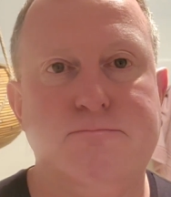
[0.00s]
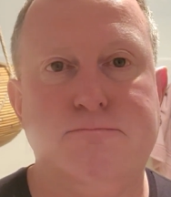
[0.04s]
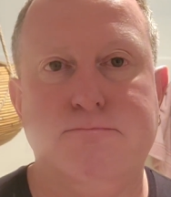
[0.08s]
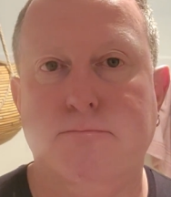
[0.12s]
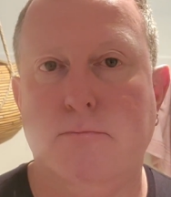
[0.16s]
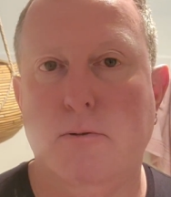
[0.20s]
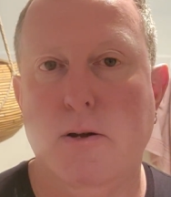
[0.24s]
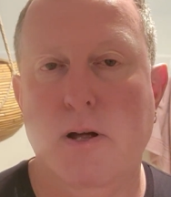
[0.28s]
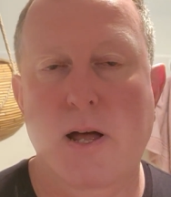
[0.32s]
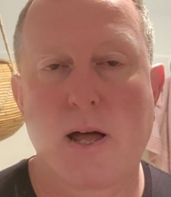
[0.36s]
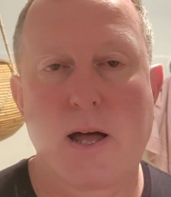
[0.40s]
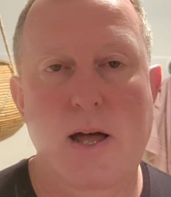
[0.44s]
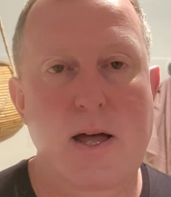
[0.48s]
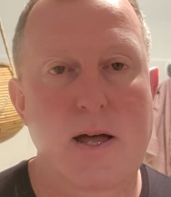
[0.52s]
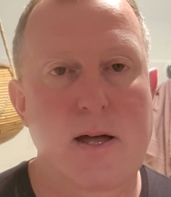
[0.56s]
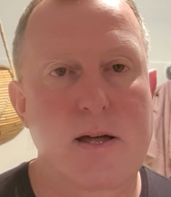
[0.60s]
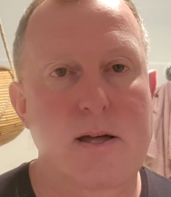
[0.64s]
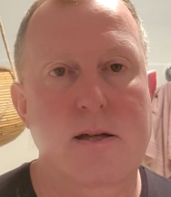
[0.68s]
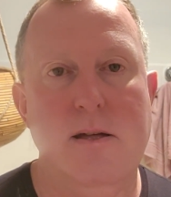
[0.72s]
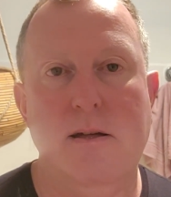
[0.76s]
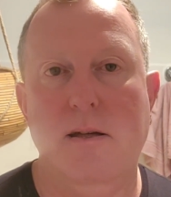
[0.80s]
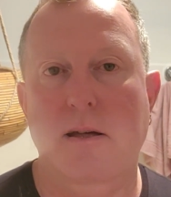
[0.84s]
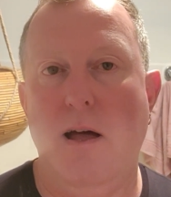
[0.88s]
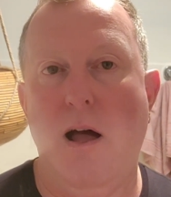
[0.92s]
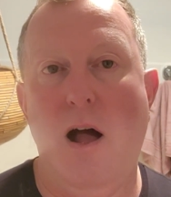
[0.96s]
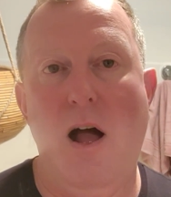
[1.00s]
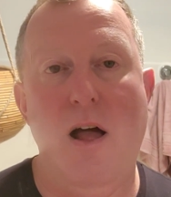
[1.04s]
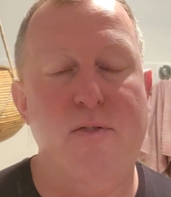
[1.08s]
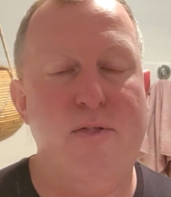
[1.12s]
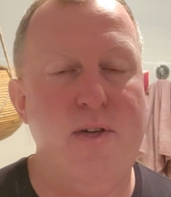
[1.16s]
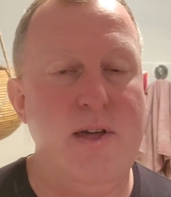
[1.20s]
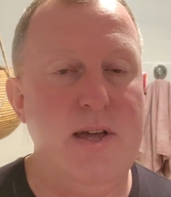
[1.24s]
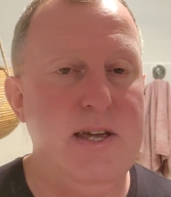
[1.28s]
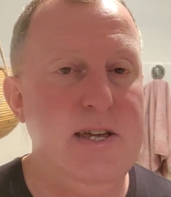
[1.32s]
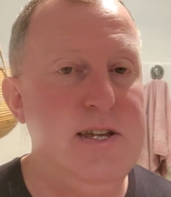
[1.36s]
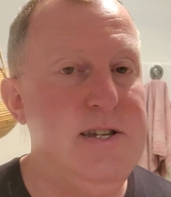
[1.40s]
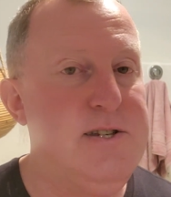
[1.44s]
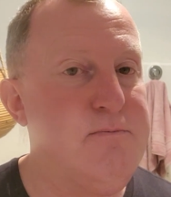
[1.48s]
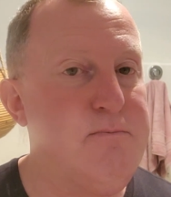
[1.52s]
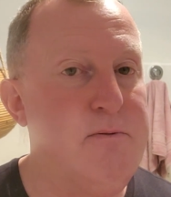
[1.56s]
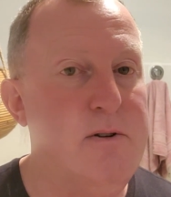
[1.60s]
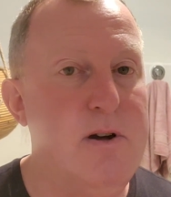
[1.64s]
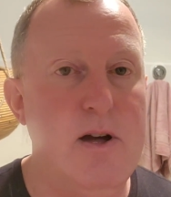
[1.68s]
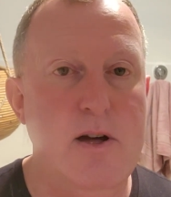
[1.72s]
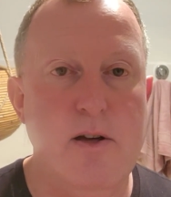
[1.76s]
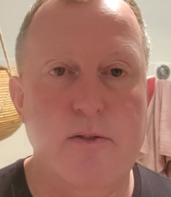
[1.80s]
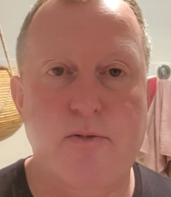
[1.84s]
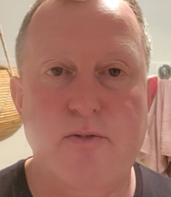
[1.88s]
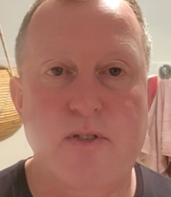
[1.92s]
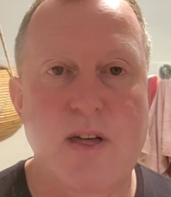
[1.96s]
I think he's
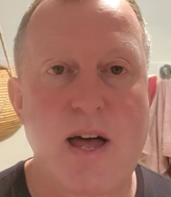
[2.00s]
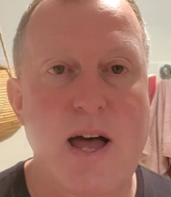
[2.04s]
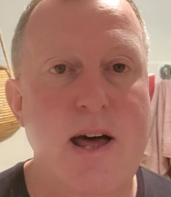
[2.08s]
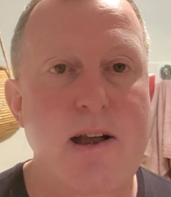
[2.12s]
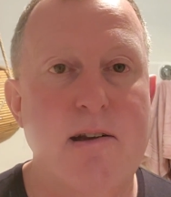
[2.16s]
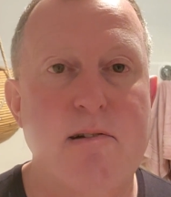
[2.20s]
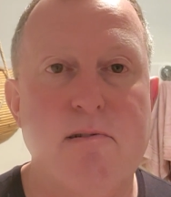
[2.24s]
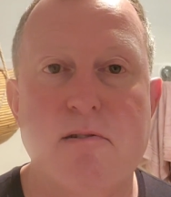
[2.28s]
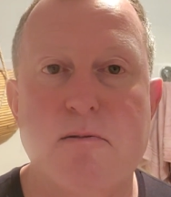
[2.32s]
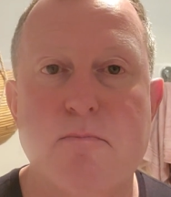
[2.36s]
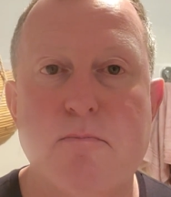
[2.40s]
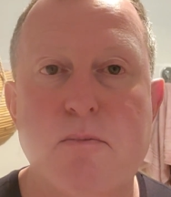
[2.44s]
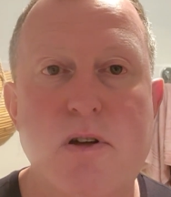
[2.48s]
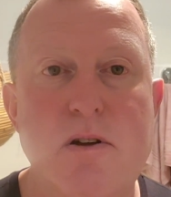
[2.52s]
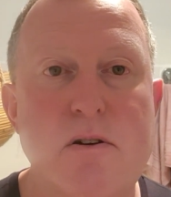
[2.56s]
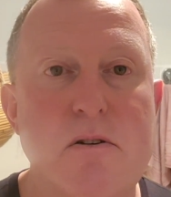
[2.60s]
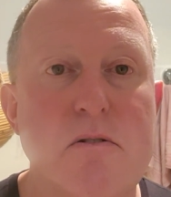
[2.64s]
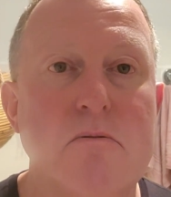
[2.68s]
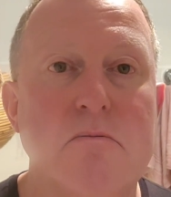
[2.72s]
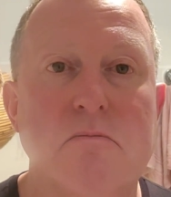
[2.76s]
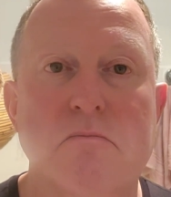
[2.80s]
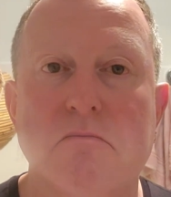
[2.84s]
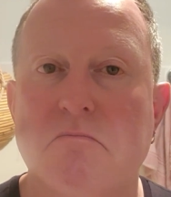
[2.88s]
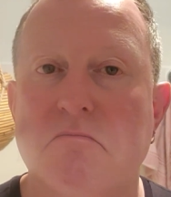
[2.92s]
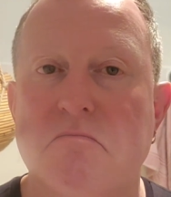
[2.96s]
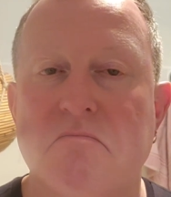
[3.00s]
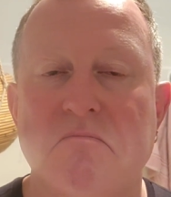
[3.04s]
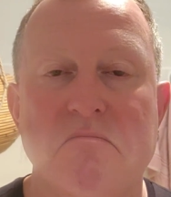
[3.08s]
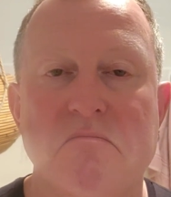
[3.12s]
worth the 100 mil,